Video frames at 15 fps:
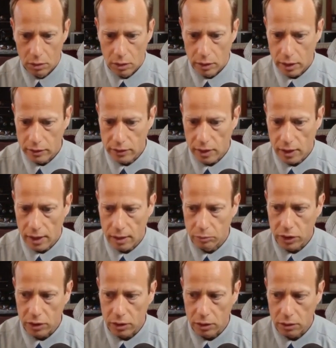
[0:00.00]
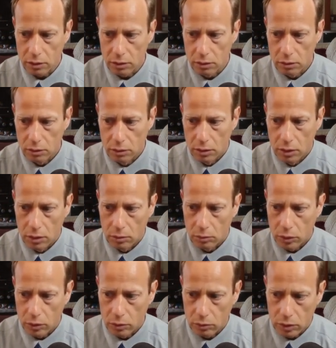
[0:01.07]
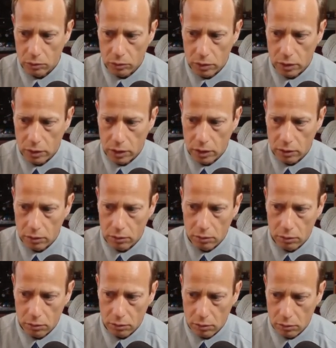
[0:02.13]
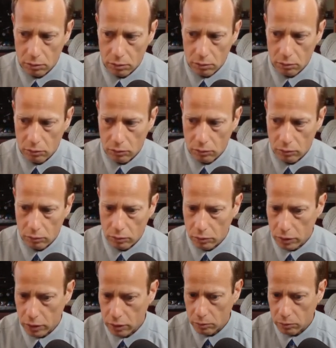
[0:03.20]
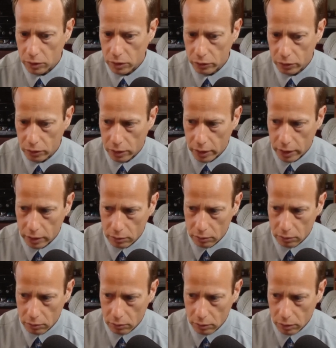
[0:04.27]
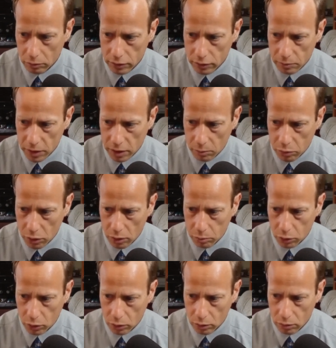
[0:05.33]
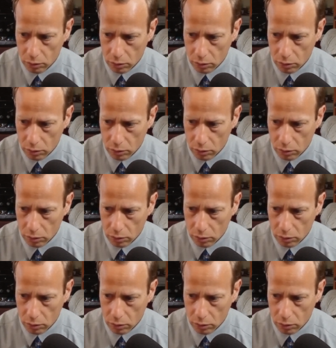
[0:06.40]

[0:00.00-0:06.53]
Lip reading: That's hot pink, but we want it to a little light. Well, let's make it purple.